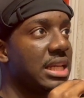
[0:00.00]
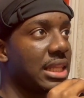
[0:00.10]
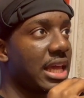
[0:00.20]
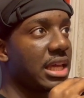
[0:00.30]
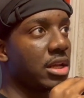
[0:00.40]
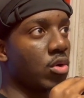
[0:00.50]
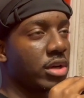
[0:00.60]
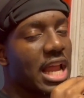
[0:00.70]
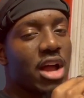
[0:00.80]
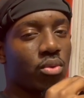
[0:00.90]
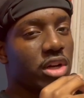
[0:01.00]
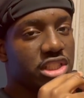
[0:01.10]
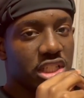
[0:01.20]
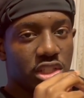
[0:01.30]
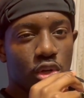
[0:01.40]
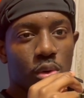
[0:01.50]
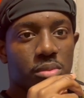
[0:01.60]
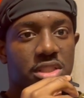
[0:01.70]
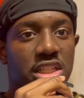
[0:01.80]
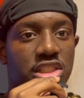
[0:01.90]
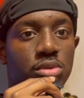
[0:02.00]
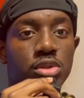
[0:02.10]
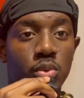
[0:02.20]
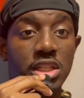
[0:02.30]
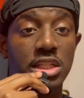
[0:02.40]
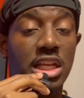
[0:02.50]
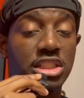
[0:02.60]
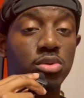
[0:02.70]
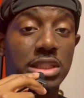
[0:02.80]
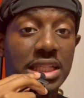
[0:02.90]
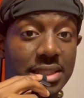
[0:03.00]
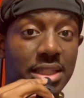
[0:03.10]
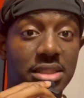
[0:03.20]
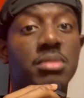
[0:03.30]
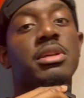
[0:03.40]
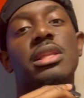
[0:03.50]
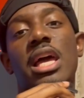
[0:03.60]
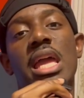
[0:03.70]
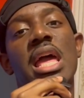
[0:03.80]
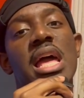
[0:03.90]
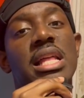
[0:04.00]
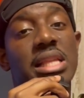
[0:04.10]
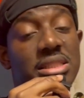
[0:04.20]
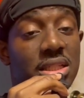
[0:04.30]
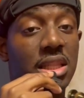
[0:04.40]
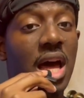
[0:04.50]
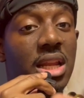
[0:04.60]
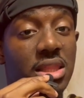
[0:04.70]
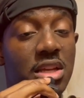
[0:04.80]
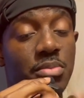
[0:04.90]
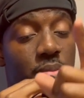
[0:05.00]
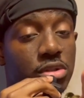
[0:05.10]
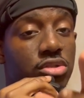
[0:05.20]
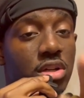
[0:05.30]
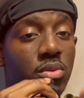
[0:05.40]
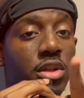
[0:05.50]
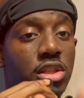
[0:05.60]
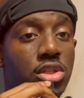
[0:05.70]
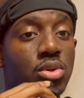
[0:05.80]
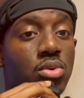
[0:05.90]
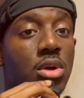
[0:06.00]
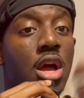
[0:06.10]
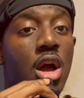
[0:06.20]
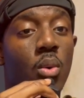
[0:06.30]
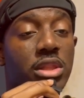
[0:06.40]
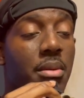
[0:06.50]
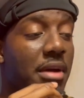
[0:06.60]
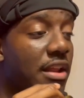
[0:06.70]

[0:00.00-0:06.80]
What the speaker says: delay it or not rush it. You know what I'm saying? She was with it. Like, she was listening to me. Like, that's a lot of things people struggle with too. When the